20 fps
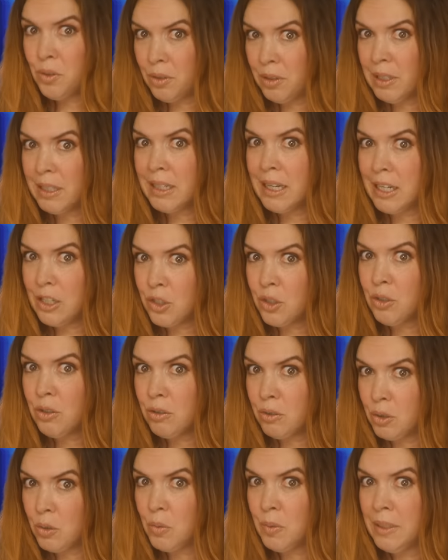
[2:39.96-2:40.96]
you think I should
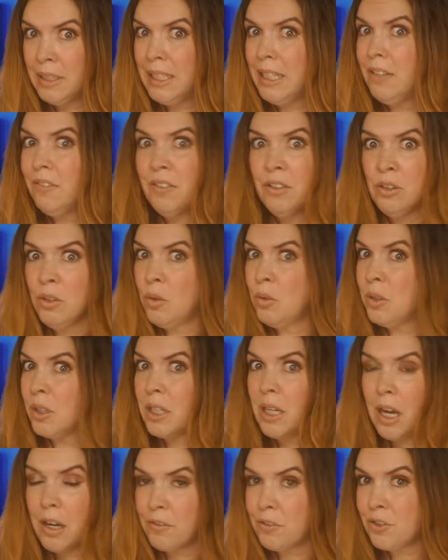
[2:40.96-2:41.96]
do it even though the
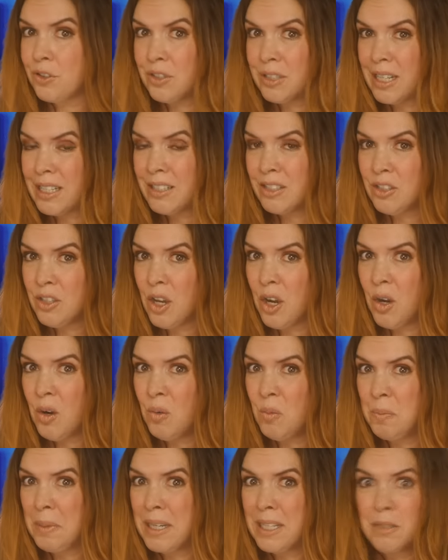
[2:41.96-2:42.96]
cover says
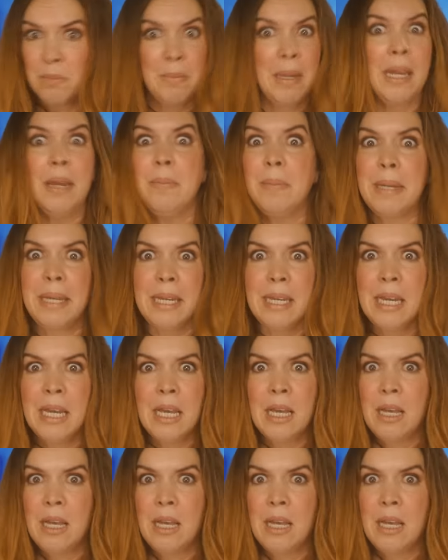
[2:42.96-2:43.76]
no? Because maybe,